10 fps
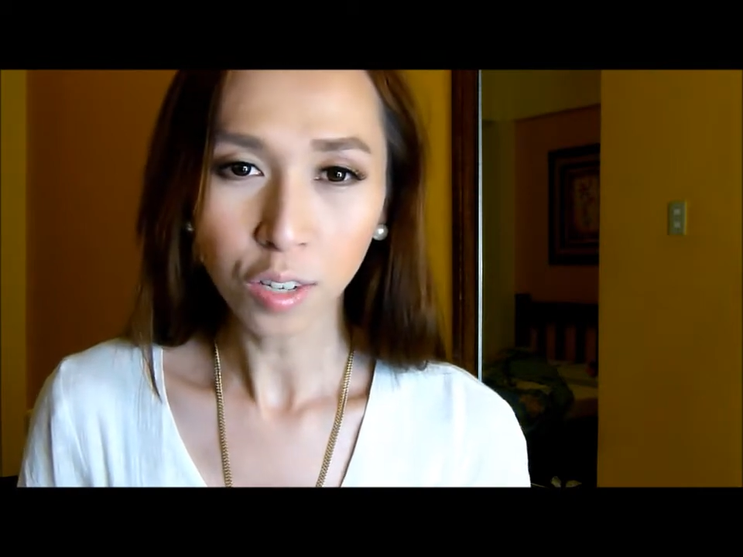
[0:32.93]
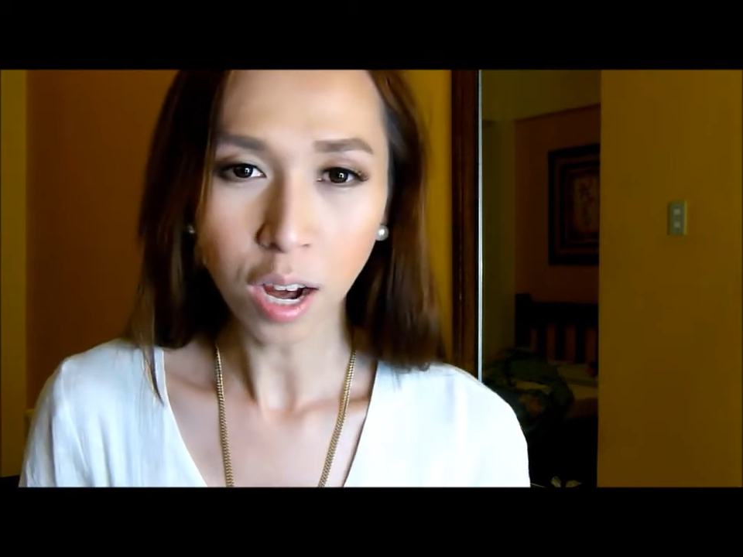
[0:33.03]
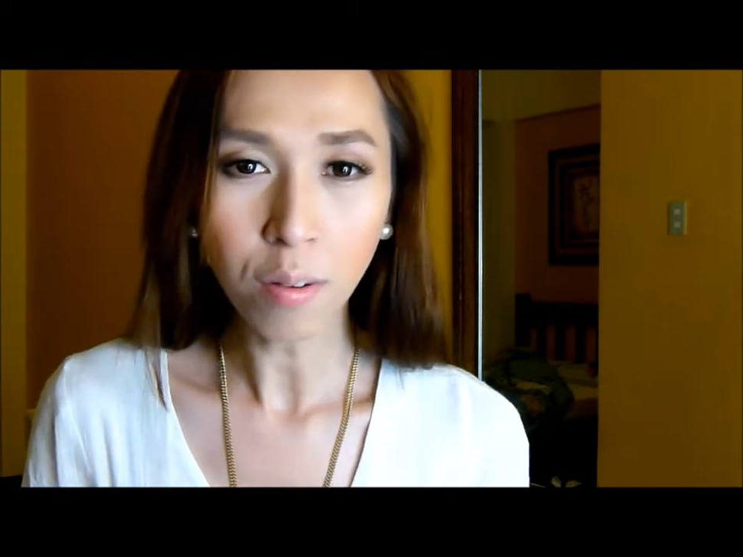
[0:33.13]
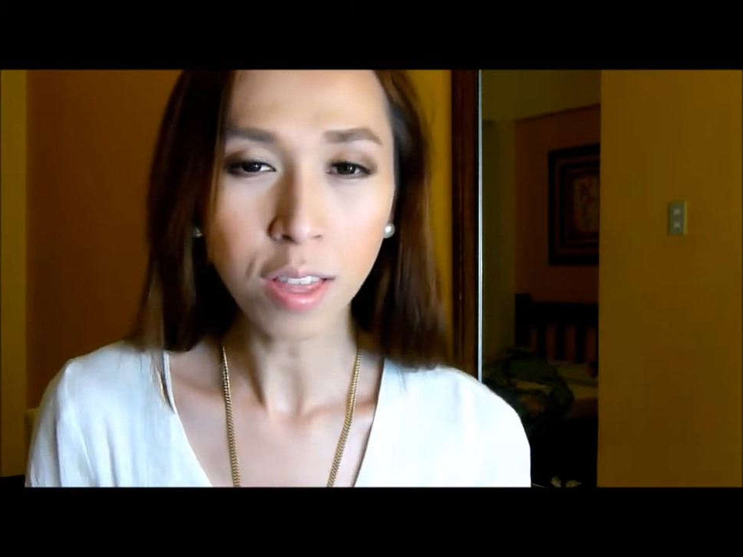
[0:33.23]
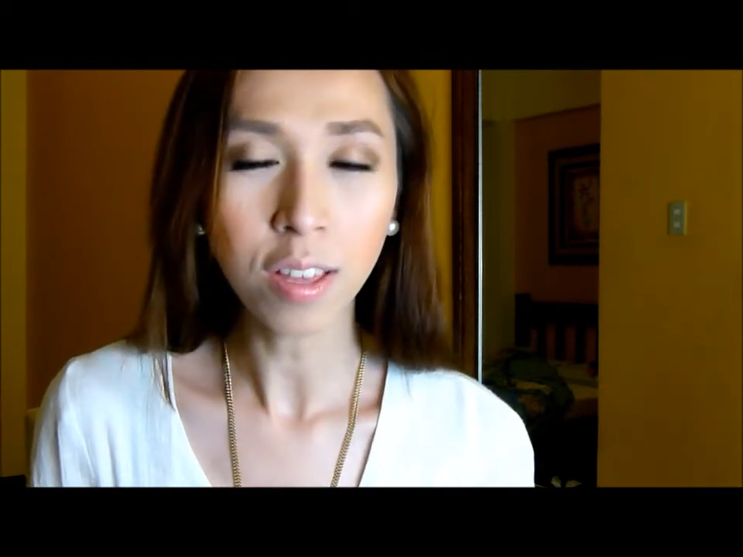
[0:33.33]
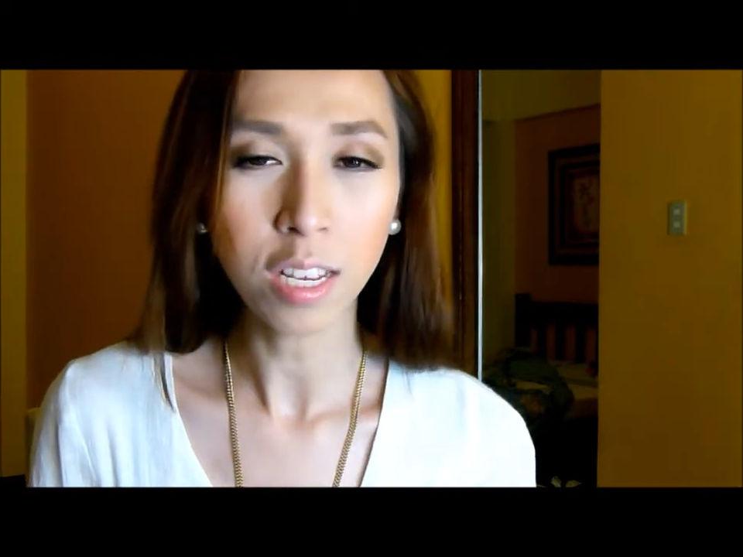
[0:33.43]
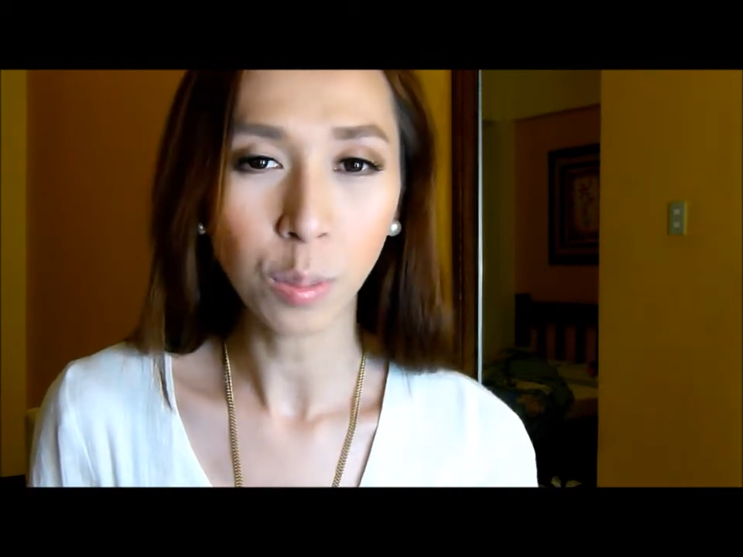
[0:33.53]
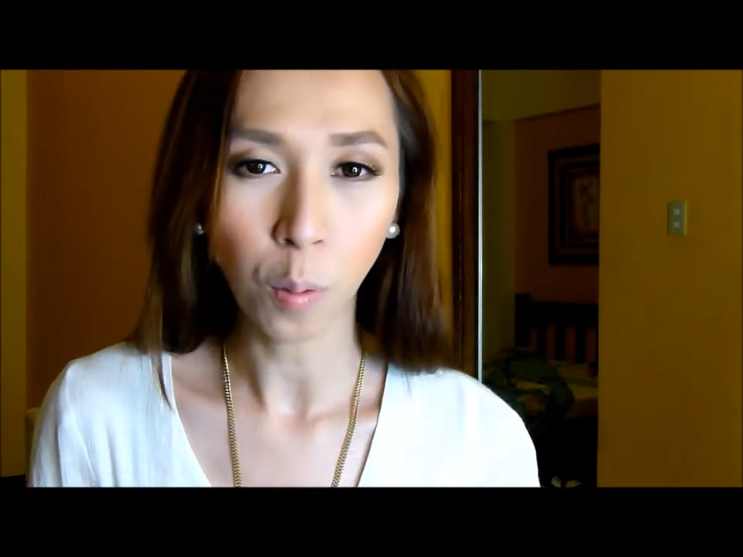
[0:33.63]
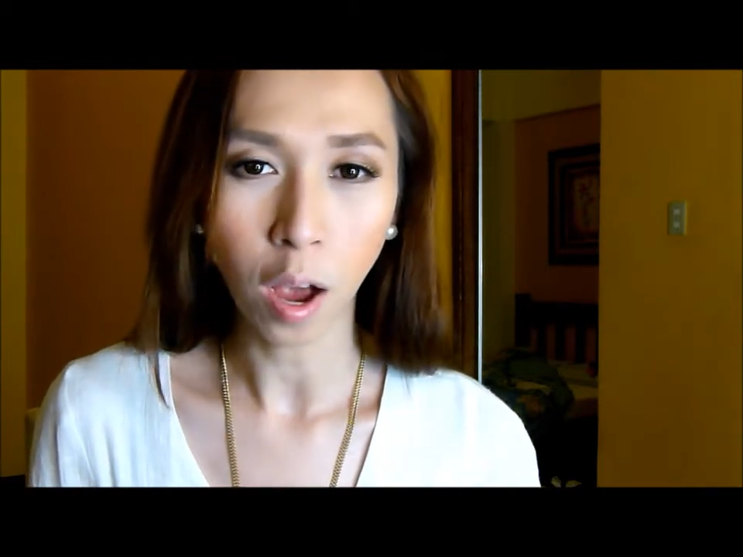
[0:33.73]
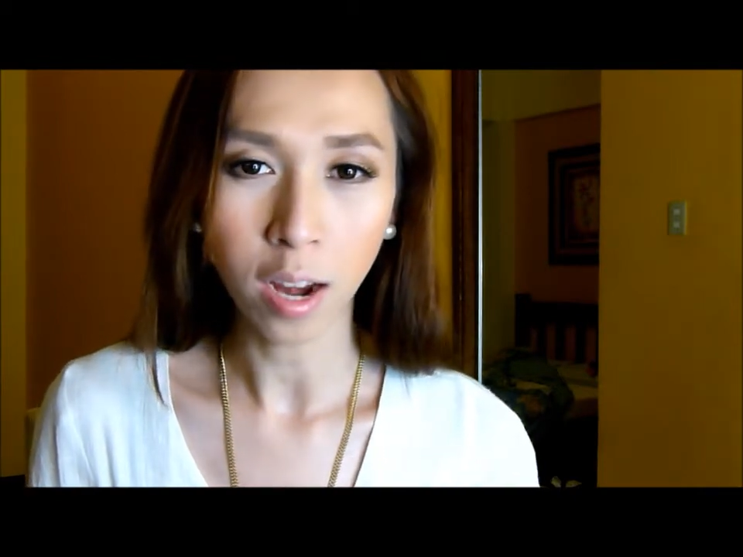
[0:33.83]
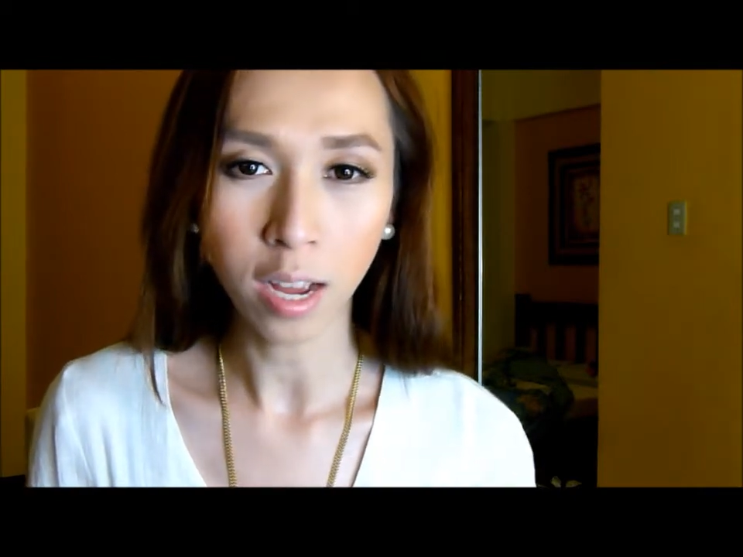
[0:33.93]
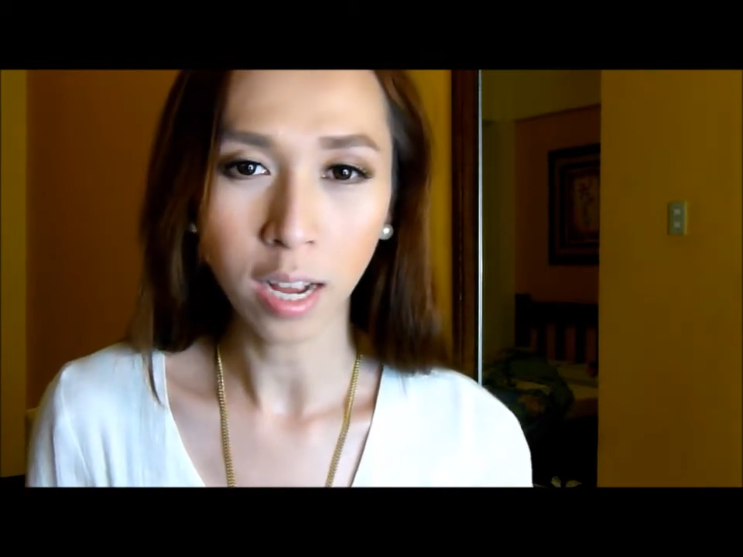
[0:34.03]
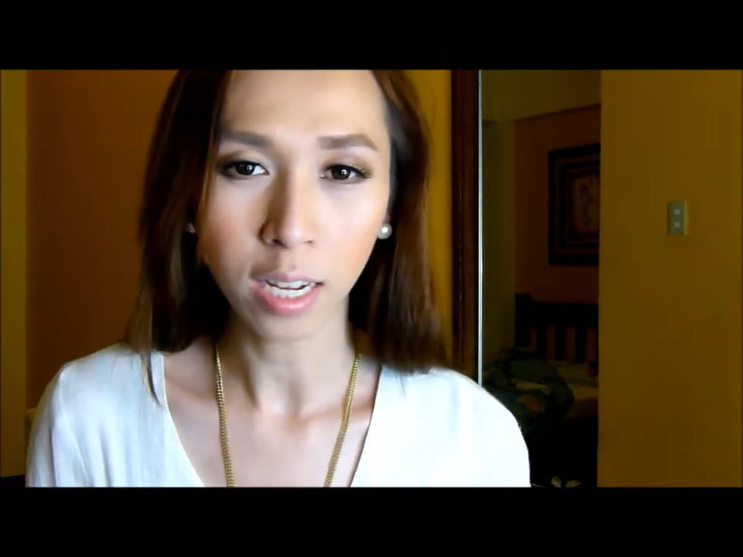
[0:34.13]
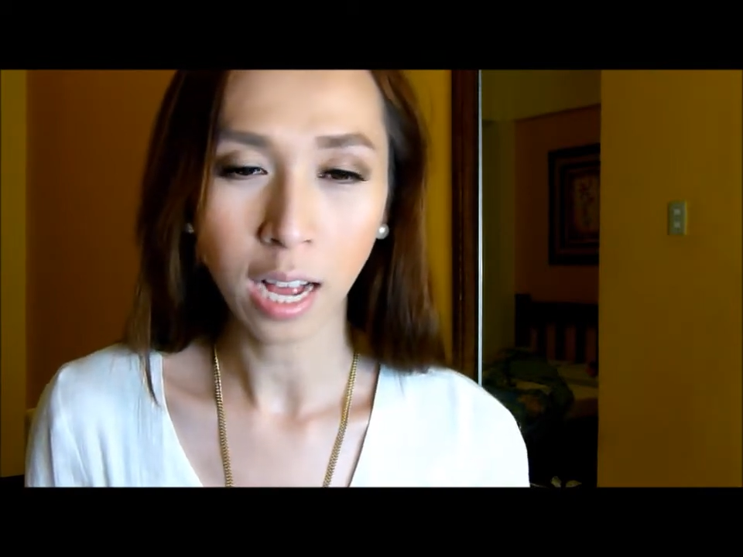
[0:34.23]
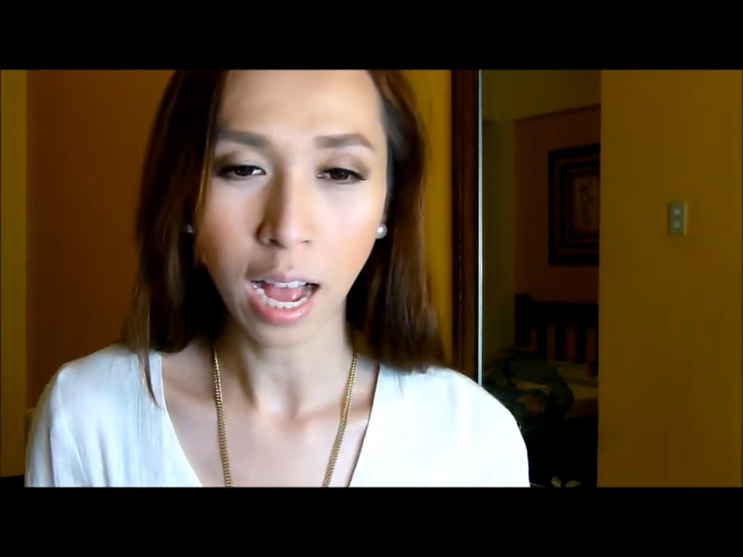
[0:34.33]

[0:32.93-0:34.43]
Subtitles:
share with you this product,